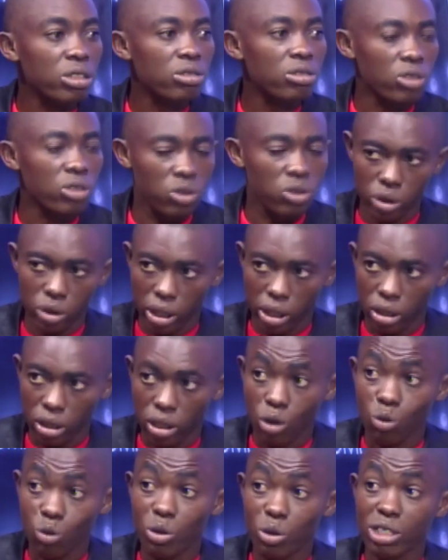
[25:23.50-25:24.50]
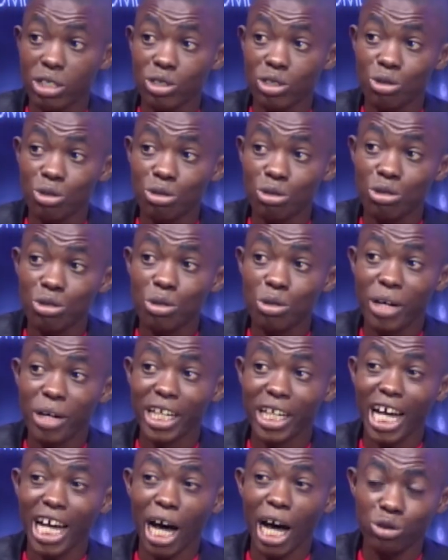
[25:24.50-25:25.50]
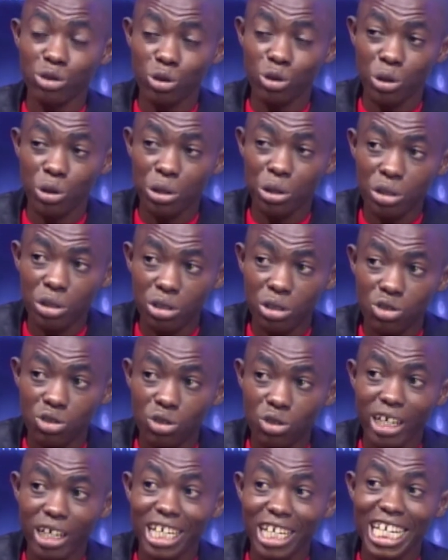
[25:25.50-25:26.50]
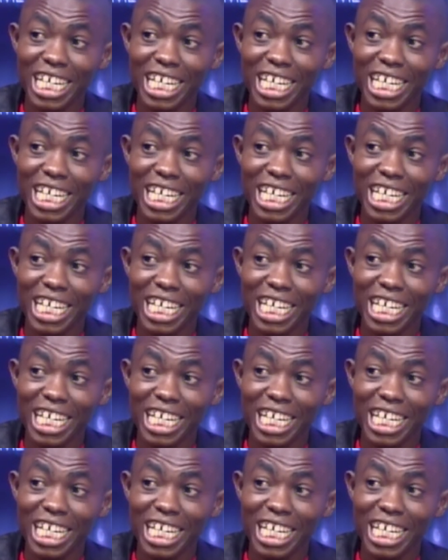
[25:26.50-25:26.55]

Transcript: neutral. When you remain absolutely neutral